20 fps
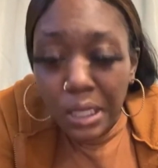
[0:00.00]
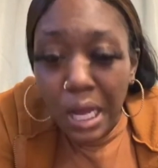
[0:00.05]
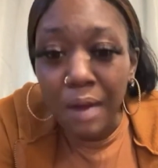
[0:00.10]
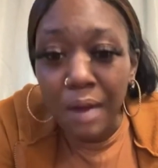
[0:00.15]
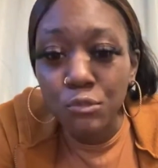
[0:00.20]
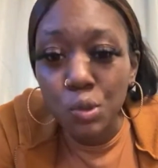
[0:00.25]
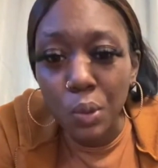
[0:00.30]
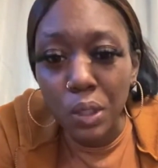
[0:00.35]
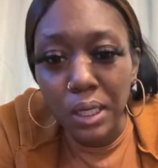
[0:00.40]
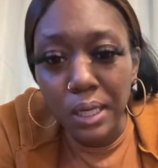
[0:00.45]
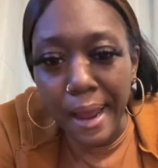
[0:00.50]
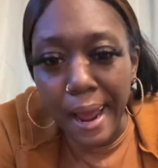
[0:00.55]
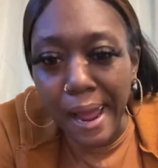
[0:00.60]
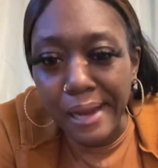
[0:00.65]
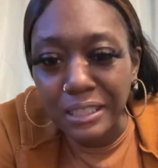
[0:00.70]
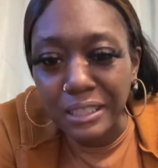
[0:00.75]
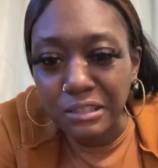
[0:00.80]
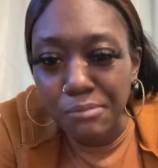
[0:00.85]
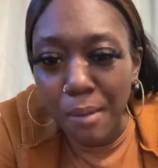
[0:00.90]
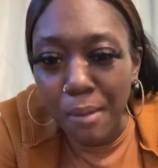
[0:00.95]
I'm
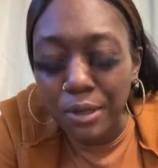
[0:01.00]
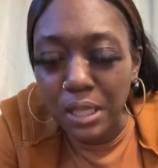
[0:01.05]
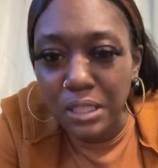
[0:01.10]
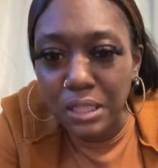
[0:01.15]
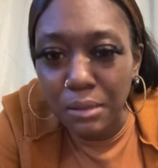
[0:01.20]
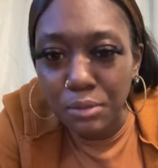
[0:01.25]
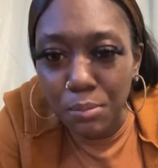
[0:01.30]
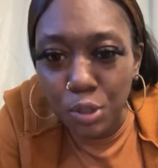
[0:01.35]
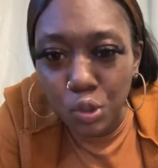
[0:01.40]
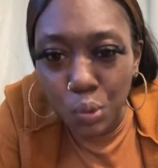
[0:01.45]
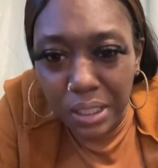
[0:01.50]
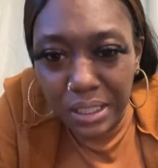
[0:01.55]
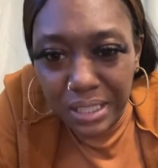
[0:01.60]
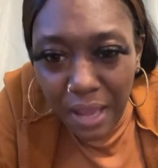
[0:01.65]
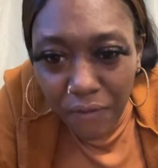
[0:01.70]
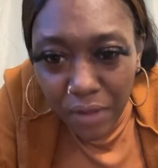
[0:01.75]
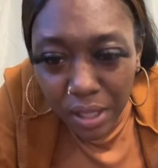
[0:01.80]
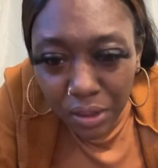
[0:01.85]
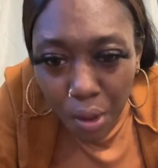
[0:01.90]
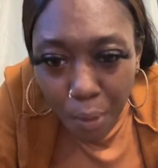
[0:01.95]
29 and my birthday is September
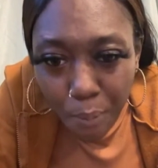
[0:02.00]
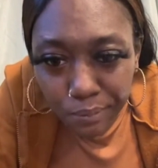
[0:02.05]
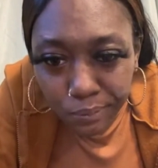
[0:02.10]
27th.